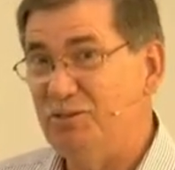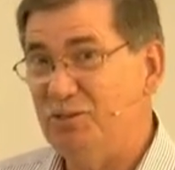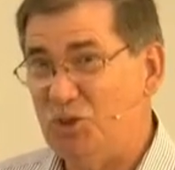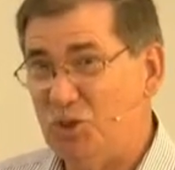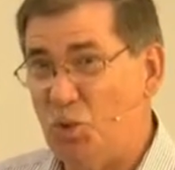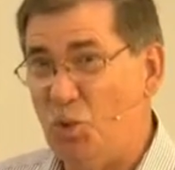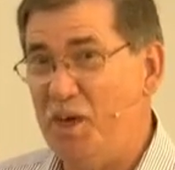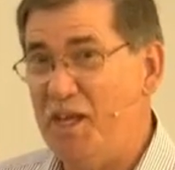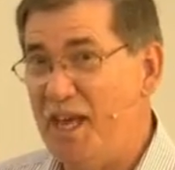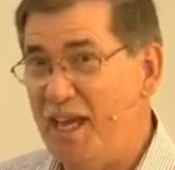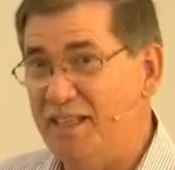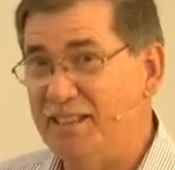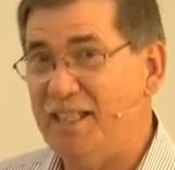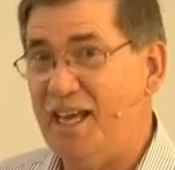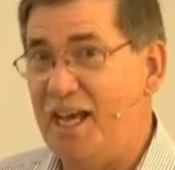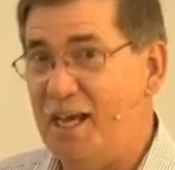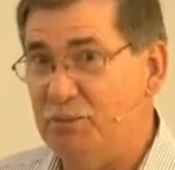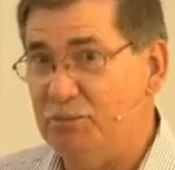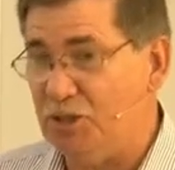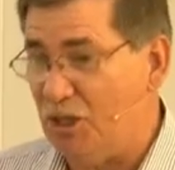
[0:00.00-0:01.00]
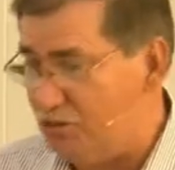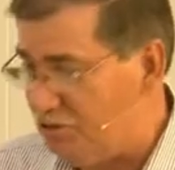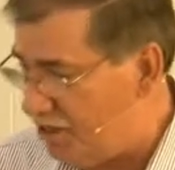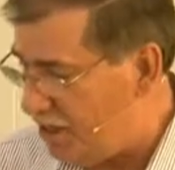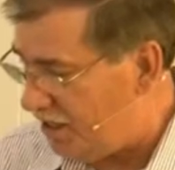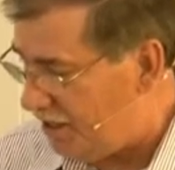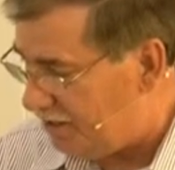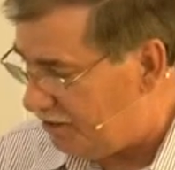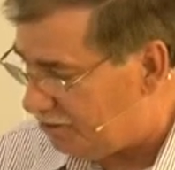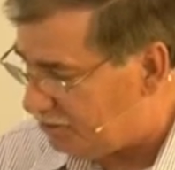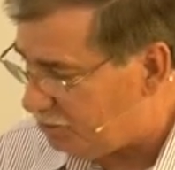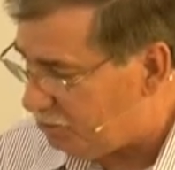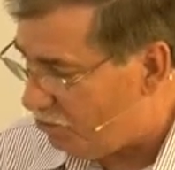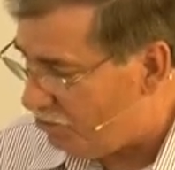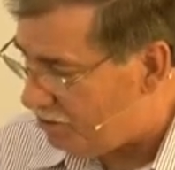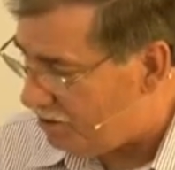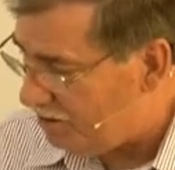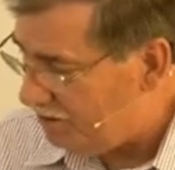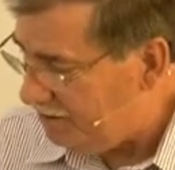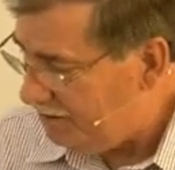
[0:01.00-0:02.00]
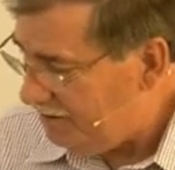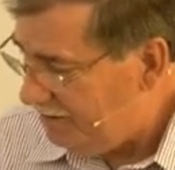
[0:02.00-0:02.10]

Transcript: 28 times already this morning.